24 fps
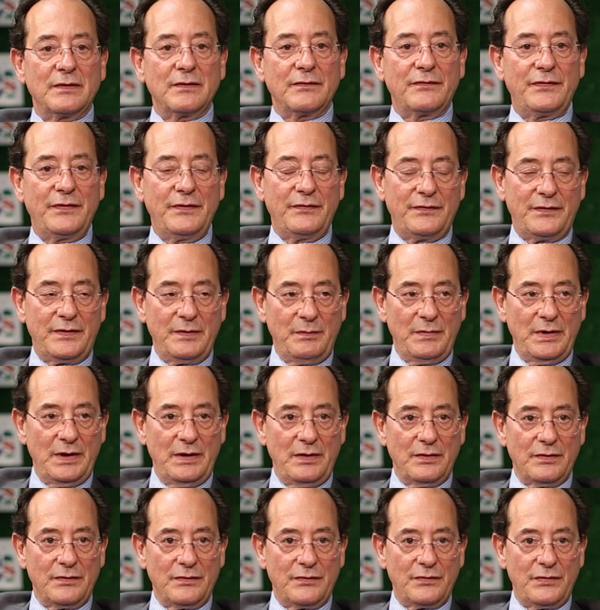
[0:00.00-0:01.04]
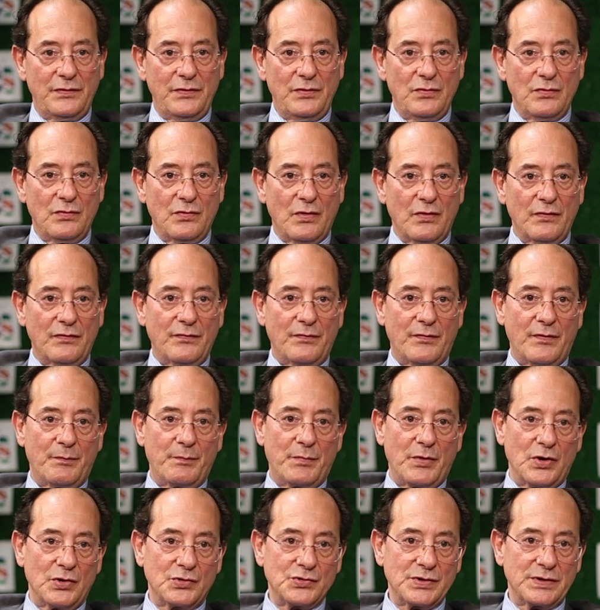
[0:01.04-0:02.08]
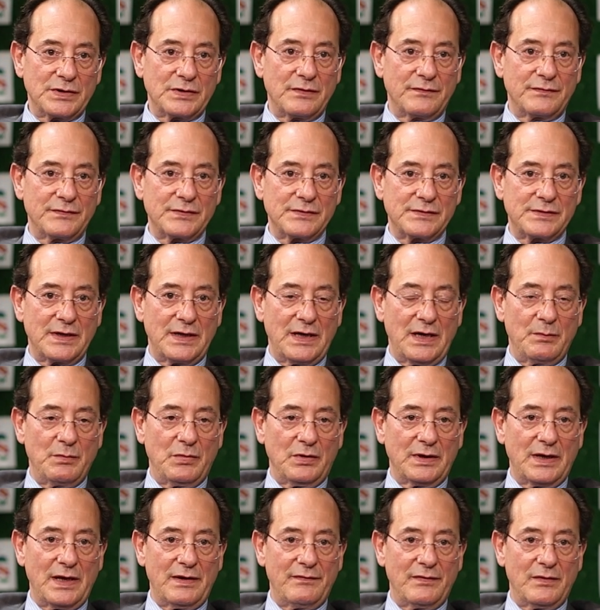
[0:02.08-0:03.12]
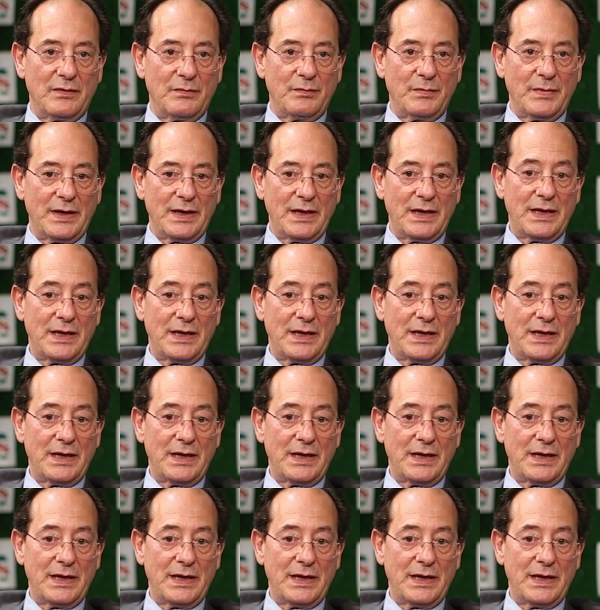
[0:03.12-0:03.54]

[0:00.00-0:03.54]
50 million euros for project of sustainable development.